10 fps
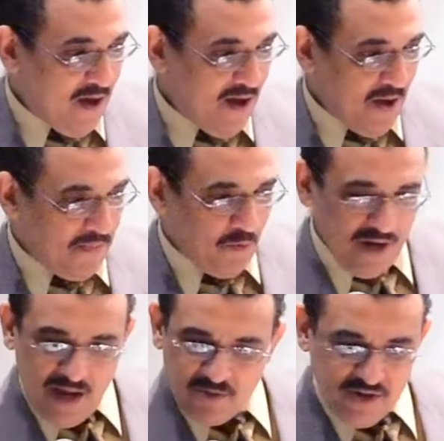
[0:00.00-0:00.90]
But
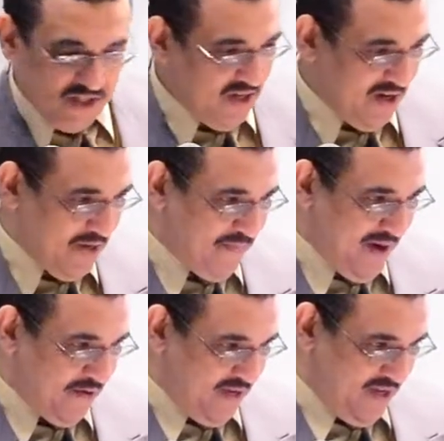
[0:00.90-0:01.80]
what I'm going to talk
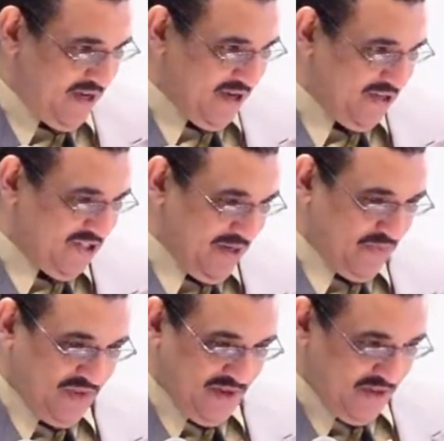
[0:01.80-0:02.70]
about is
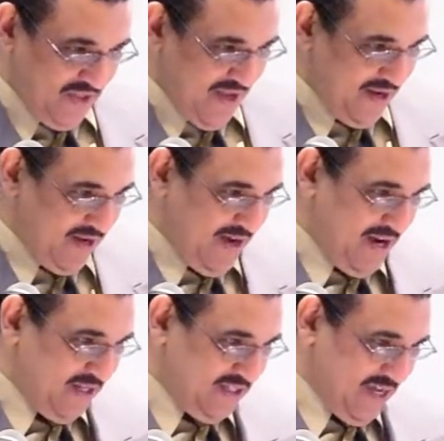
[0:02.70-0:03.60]
something that I
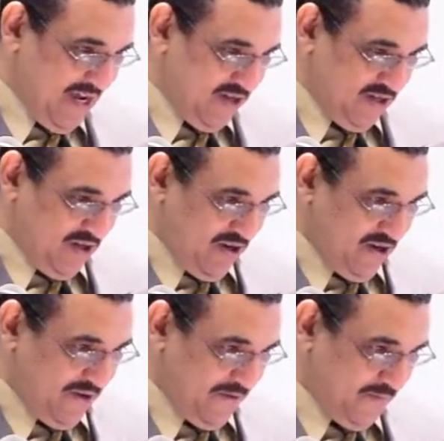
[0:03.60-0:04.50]
decided to
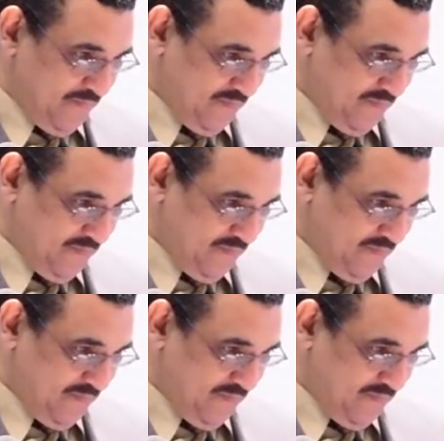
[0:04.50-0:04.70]
call,